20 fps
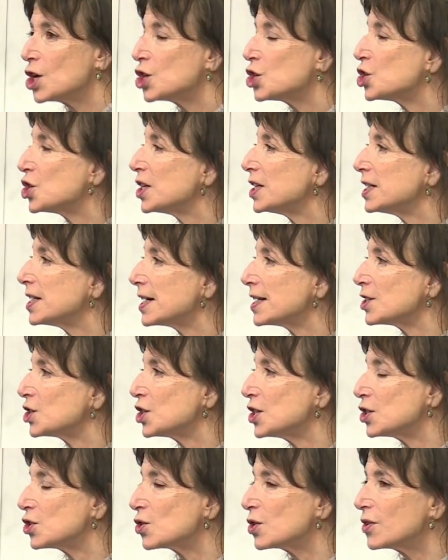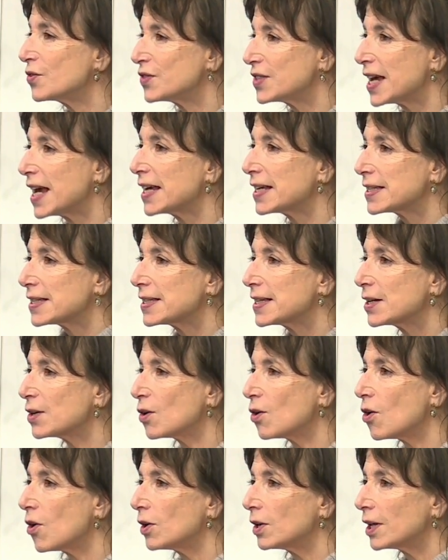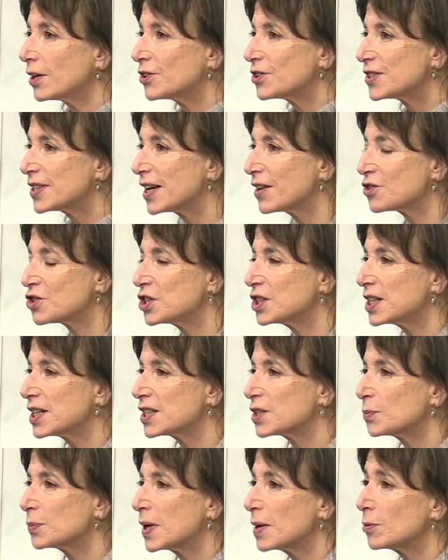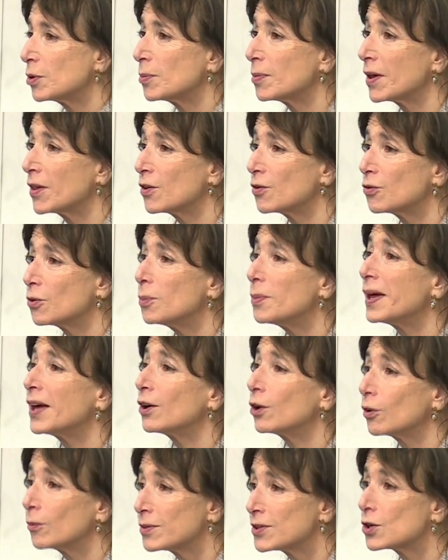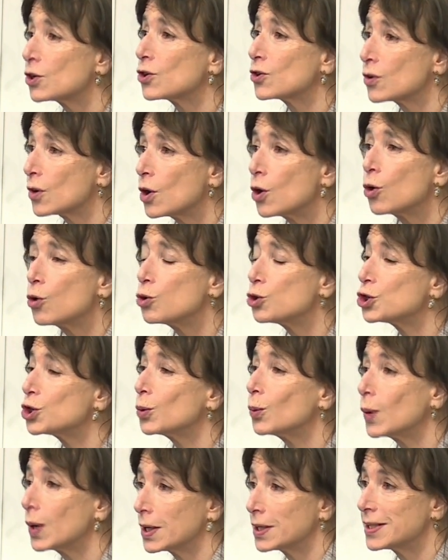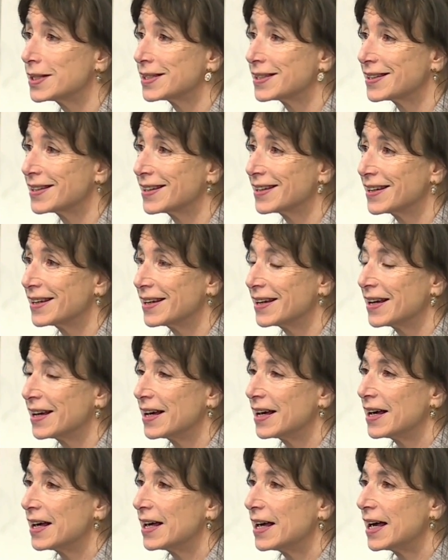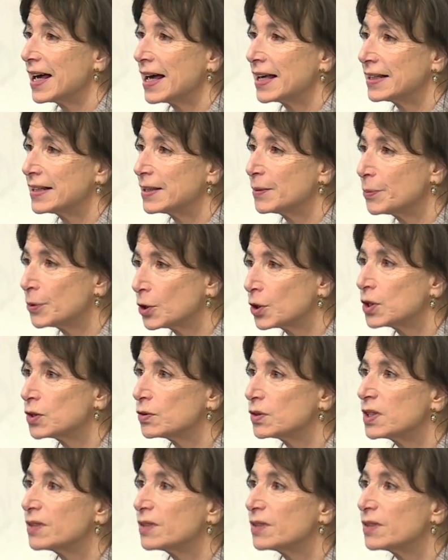She sort of takes it all on herself. She doesn't blame her mother for being her who she was. Mm-hmm. And the burden